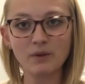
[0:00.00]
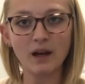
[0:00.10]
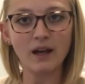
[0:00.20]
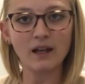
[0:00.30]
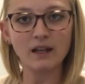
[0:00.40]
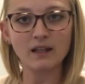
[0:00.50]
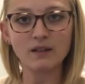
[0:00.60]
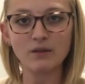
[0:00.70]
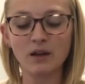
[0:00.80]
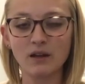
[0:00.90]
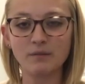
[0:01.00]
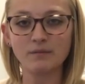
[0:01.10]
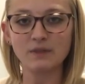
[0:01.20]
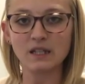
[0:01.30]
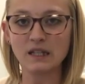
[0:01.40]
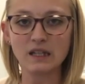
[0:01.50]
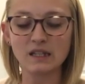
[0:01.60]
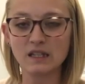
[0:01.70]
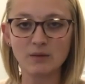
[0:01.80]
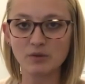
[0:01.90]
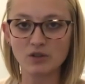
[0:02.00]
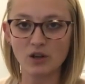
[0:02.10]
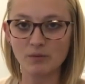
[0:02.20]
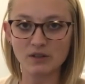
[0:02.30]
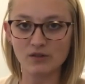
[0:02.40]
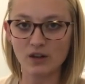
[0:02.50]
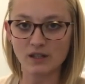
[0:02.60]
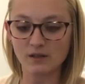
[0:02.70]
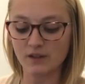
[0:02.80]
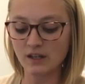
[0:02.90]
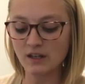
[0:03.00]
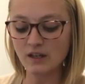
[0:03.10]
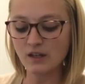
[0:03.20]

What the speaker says: I didn't get the tip as sharp as the rest of it.